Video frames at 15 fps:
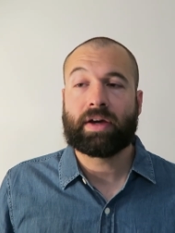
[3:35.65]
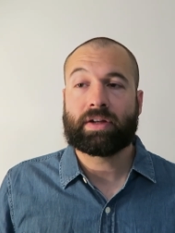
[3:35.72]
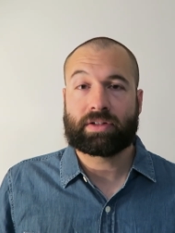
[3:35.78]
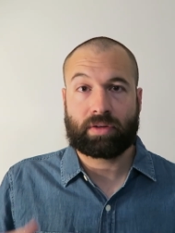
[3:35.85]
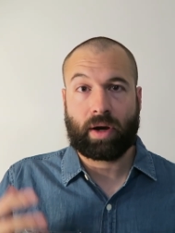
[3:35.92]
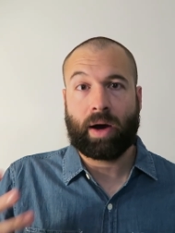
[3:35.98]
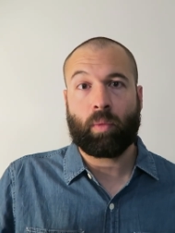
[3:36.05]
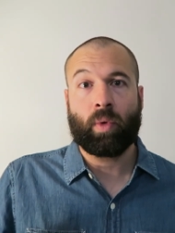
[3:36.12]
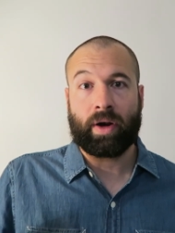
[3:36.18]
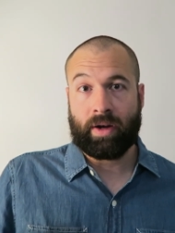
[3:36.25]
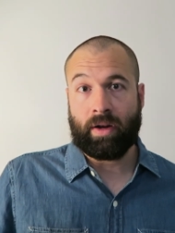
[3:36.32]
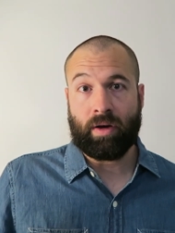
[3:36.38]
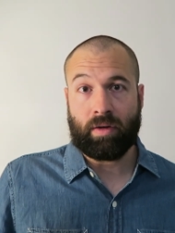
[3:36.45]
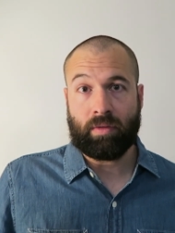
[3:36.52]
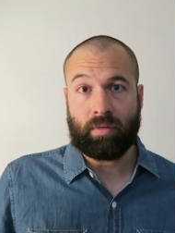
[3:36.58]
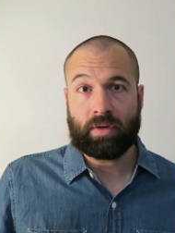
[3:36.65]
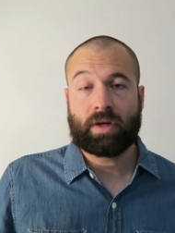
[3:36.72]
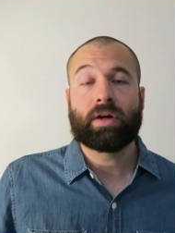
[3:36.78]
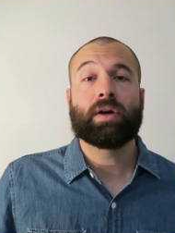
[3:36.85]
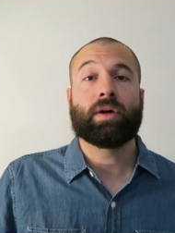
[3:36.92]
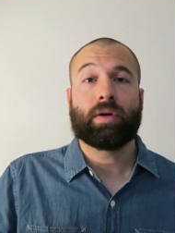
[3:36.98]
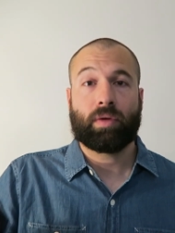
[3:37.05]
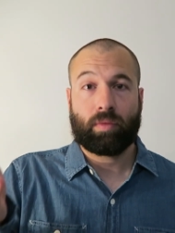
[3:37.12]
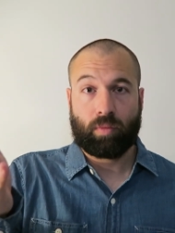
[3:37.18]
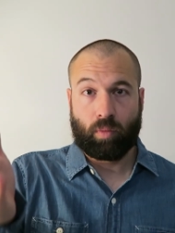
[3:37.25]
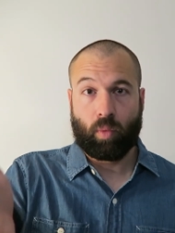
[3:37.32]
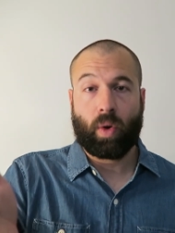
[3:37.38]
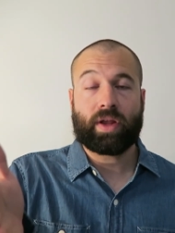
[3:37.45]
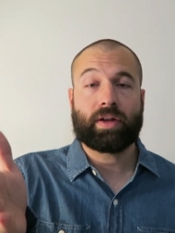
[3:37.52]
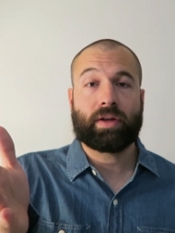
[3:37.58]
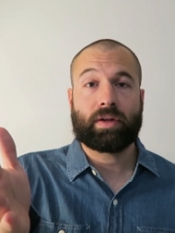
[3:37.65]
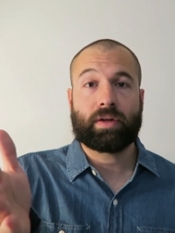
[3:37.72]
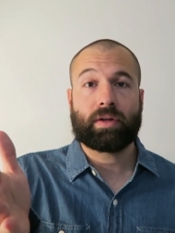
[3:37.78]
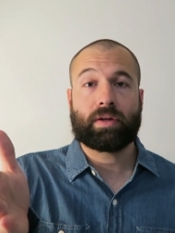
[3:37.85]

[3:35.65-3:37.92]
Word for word: So I want to know what